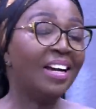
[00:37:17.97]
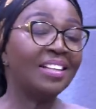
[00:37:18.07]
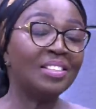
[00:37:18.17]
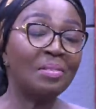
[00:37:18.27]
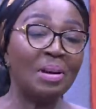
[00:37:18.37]

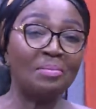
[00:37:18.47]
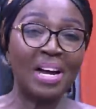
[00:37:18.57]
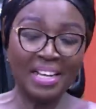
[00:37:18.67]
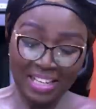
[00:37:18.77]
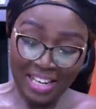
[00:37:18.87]
Mama,
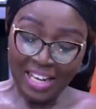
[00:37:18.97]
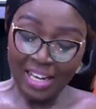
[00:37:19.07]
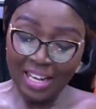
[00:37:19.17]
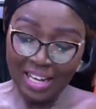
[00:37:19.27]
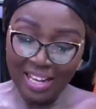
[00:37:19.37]

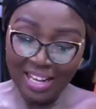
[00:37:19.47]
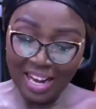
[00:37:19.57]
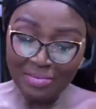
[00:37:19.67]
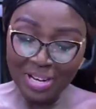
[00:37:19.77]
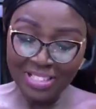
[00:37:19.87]
a
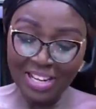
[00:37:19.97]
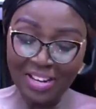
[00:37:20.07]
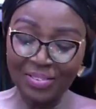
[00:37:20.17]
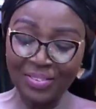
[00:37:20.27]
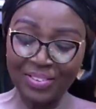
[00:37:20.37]
branch, you know,